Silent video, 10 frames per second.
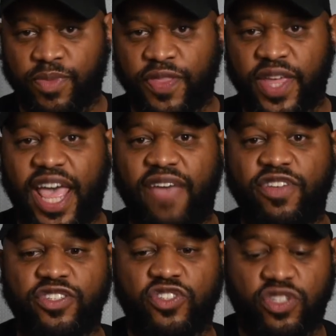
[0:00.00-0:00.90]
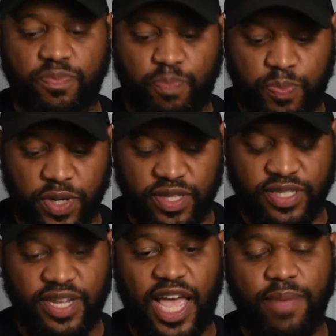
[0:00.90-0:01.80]
that haven't put the
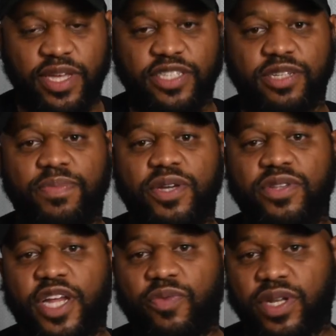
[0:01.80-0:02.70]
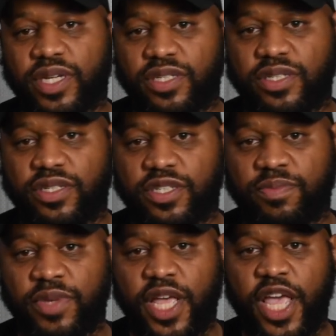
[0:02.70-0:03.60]
time in to build that
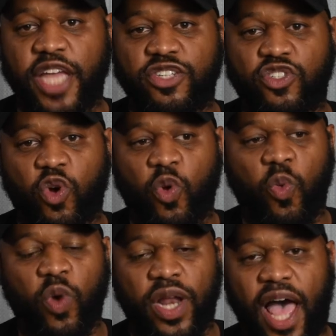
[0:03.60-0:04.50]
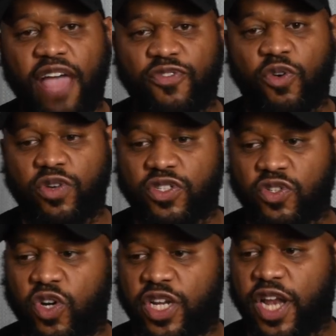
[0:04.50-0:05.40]
relationship. And so what I focus
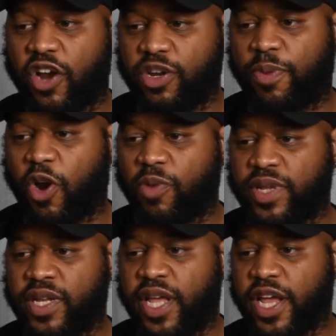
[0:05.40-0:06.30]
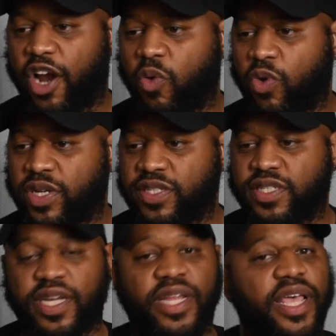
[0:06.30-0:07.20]
on in our department and our work is
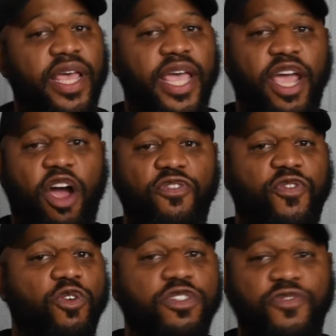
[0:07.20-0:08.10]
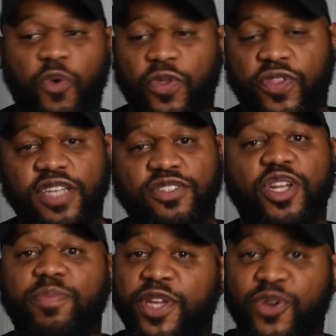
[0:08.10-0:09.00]
saying, hey, our first 4 things are going
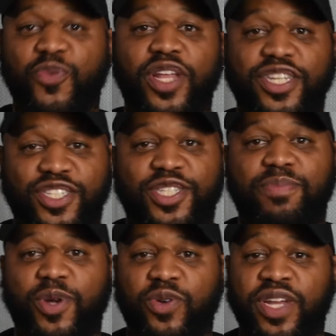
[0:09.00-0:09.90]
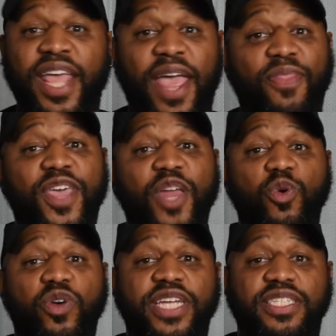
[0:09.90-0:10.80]
to be relationship building, and then
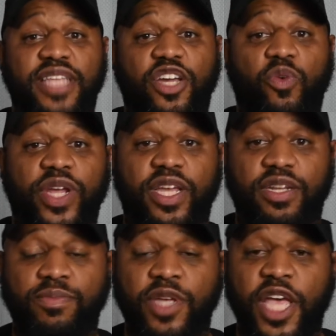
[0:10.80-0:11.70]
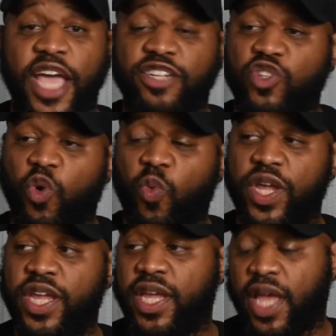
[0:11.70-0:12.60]
we'll get to that curriculum. And so
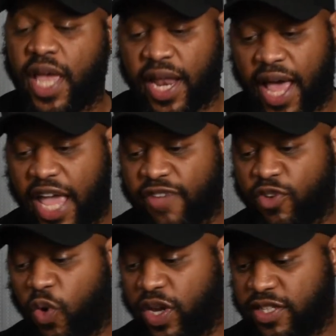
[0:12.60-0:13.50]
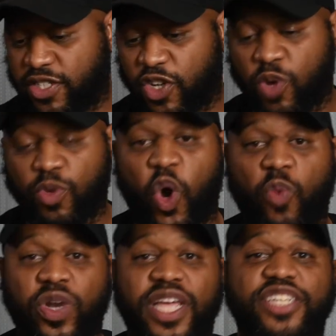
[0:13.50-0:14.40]
we and I have coined this term called
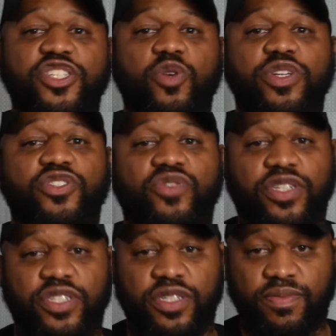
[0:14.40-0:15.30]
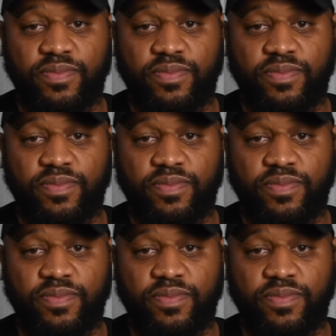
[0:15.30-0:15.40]
relational instruction,